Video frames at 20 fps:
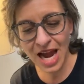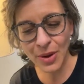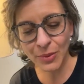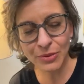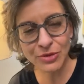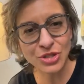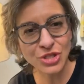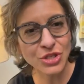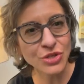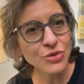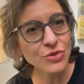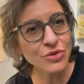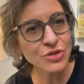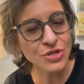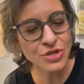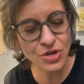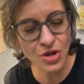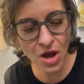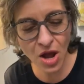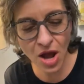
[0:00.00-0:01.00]
I will
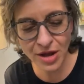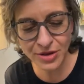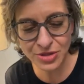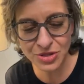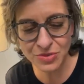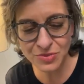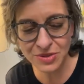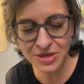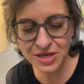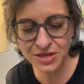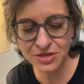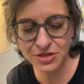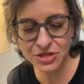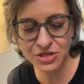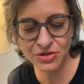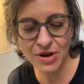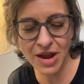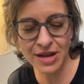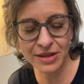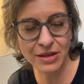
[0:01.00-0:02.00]
choose not to be
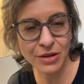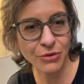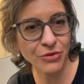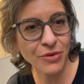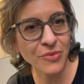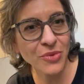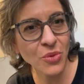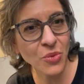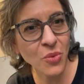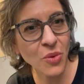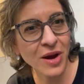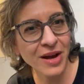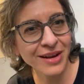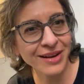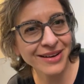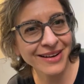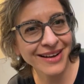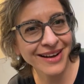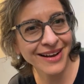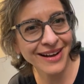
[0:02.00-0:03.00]
distracted from the
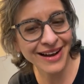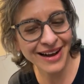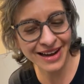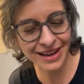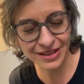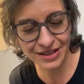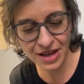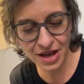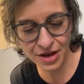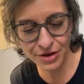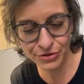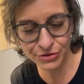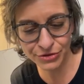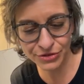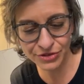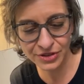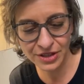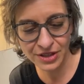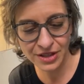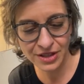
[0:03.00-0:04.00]
one I
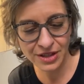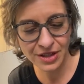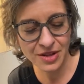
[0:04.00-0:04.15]
love.